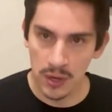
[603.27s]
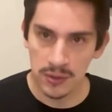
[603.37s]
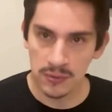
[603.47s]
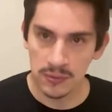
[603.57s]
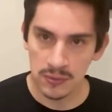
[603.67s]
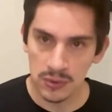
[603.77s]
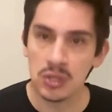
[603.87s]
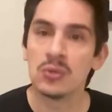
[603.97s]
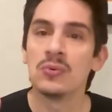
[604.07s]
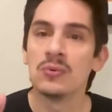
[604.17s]
2,
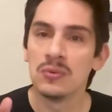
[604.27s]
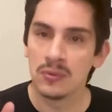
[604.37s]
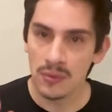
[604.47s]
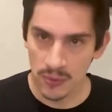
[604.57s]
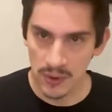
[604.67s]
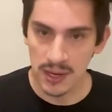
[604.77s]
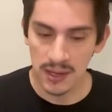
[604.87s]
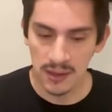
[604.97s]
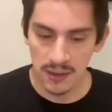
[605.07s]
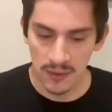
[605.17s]
3,
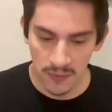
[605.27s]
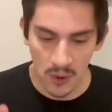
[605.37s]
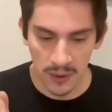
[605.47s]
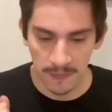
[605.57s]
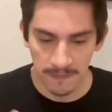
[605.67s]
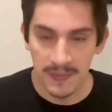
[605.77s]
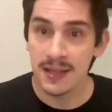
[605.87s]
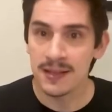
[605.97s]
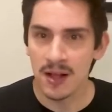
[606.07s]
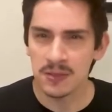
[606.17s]
4. Now let's
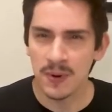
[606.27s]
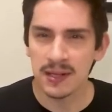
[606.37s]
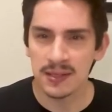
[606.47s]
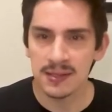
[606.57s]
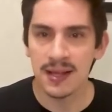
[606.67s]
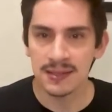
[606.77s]
practice that together.